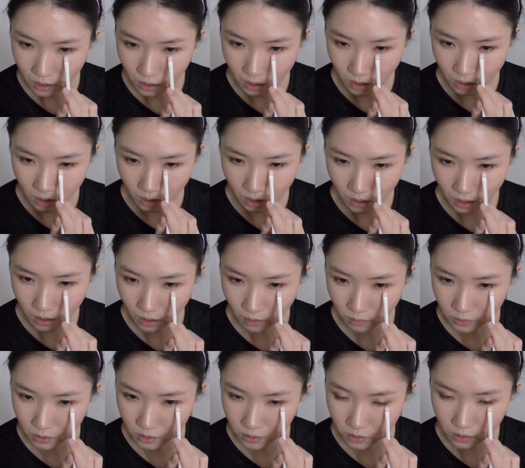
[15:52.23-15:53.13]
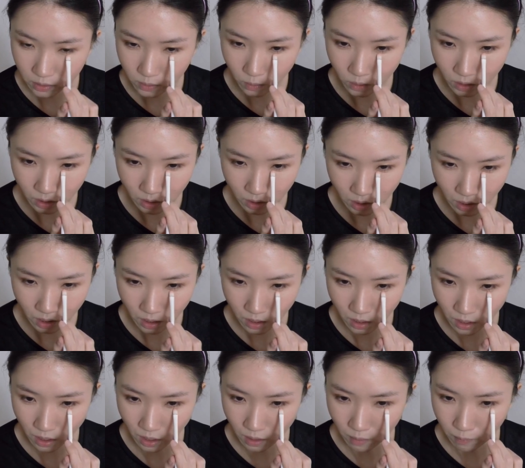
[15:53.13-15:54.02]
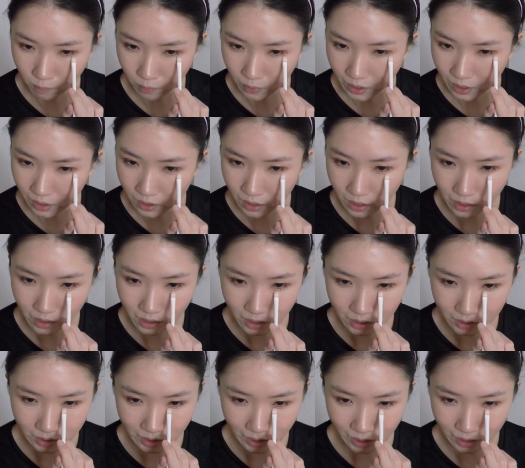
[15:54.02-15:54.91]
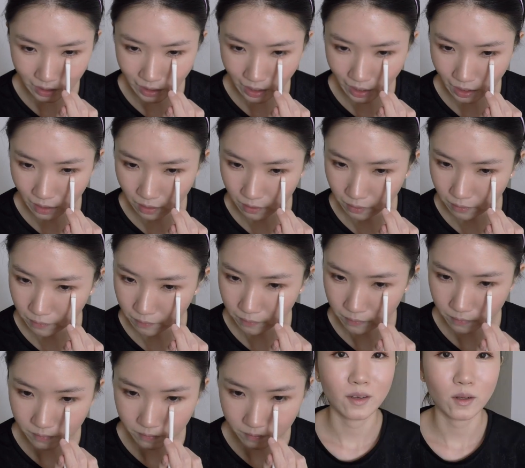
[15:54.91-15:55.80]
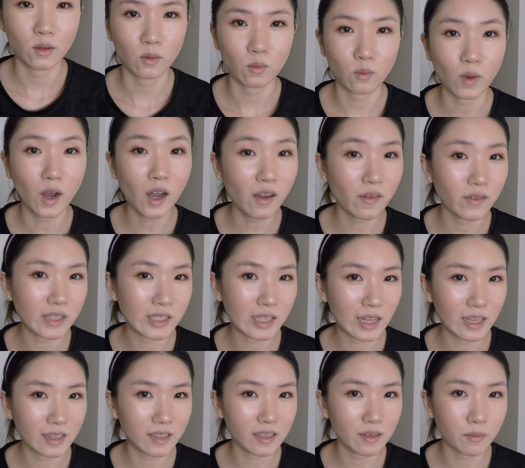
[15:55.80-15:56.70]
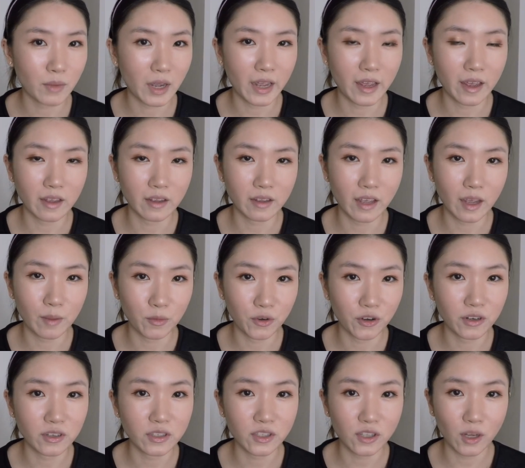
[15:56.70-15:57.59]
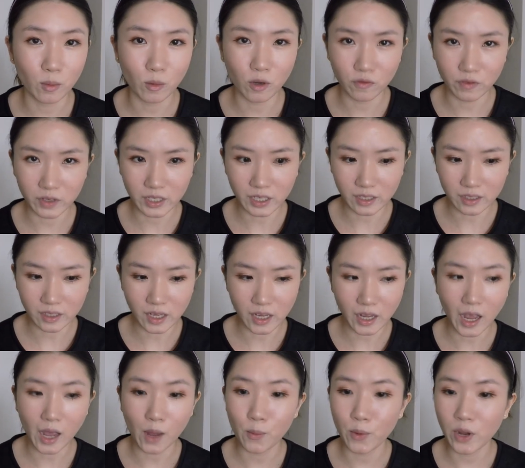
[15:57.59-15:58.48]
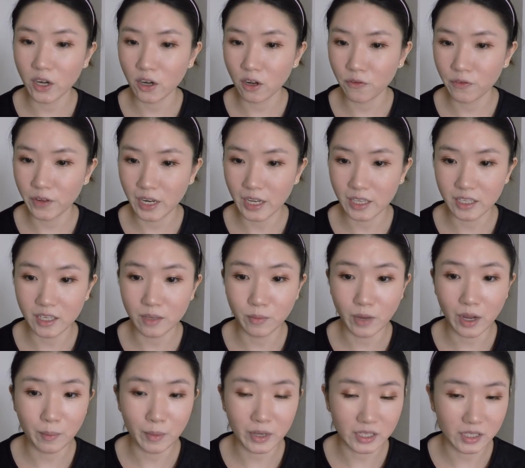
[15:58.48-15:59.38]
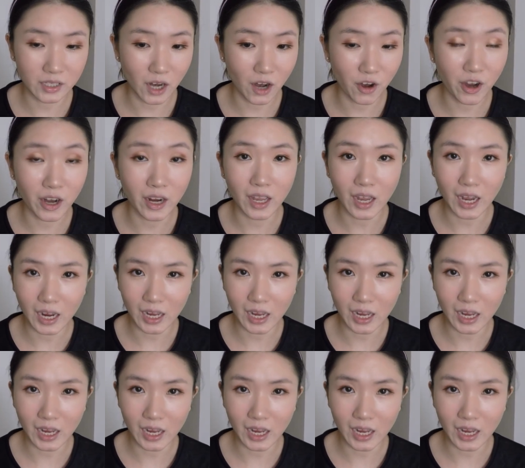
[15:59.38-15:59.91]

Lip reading: And I'm just squinting and blending this like that. While I was letting my camera stop overheating, I went off and I did my mascara and